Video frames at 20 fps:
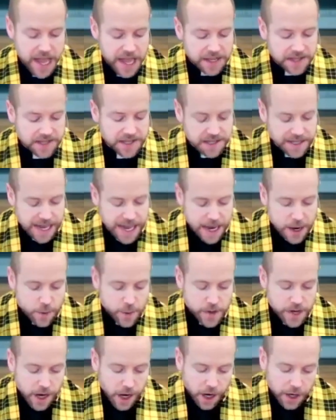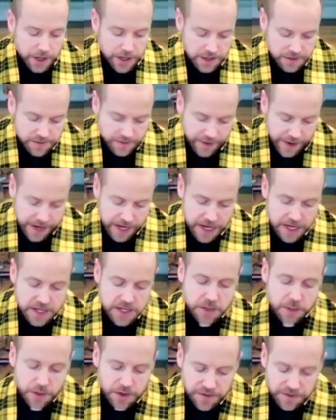today we are invited
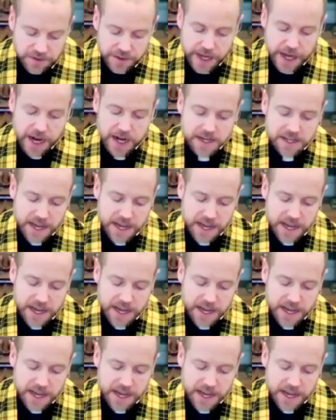to reflect